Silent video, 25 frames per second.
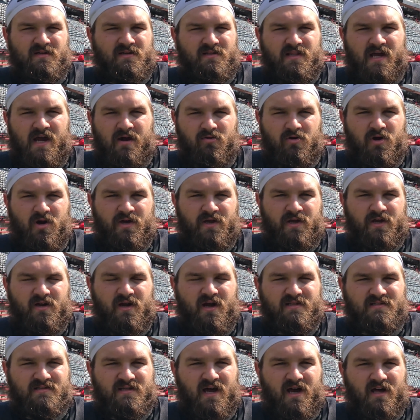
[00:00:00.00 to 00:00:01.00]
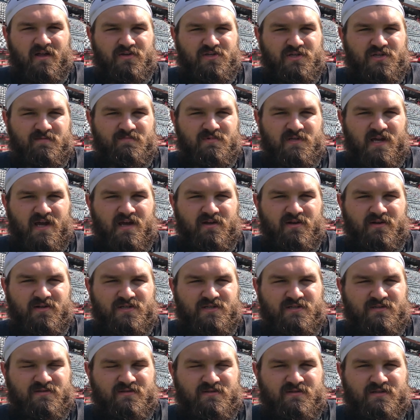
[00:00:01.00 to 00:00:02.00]
now we're all here on scholarship together,
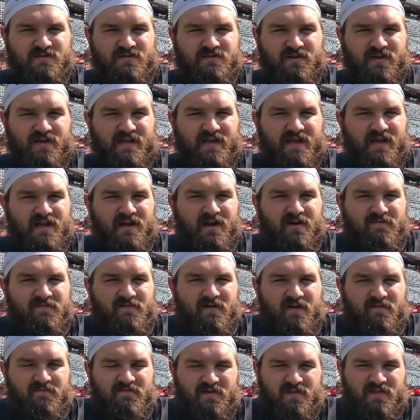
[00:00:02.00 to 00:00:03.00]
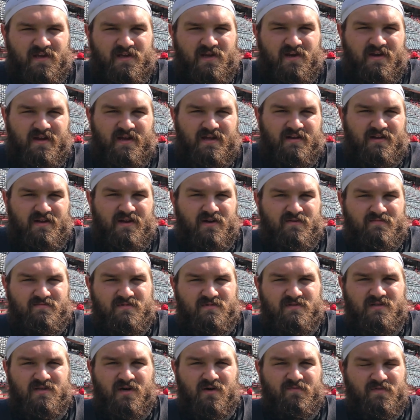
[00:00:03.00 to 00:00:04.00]
just looking to get our fifth year in,
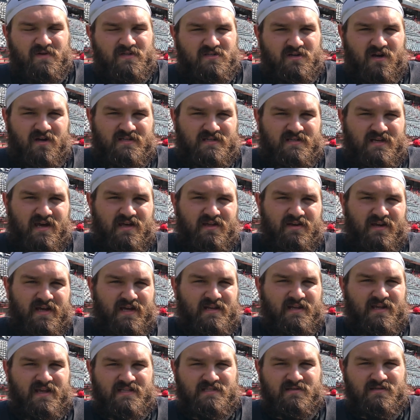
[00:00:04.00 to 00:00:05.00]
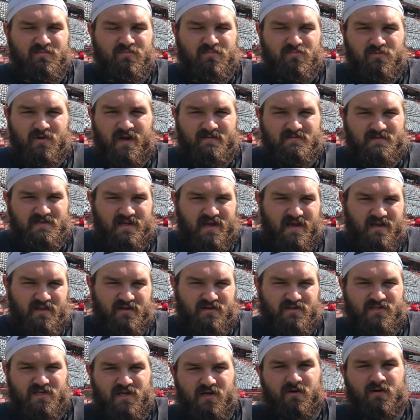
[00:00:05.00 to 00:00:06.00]
hopefully start together, get some reps
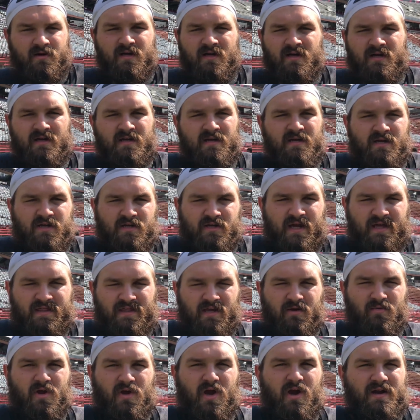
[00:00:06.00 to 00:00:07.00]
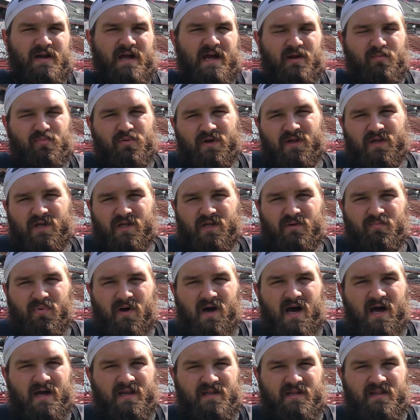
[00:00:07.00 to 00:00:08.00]
together. So, I think we already had a pretty good
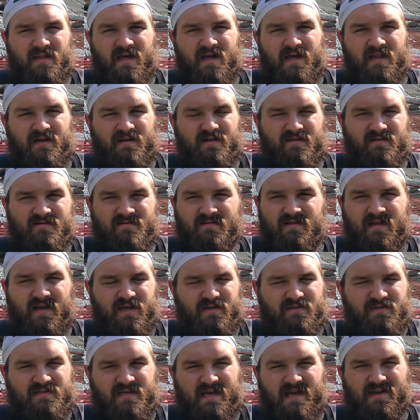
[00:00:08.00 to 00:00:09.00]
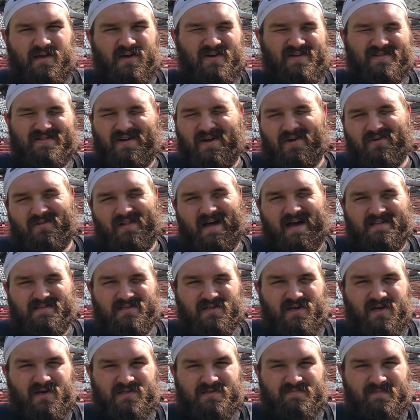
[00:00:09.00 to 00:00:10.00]
bond, and then, like you said, O-line's
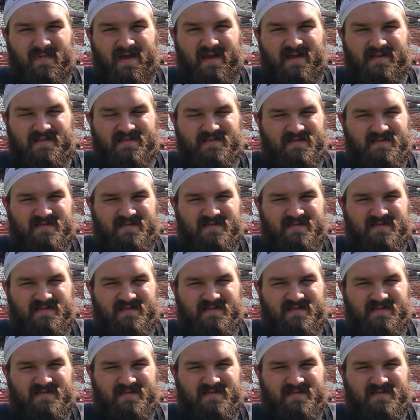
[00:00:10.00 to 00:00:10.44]
close, man.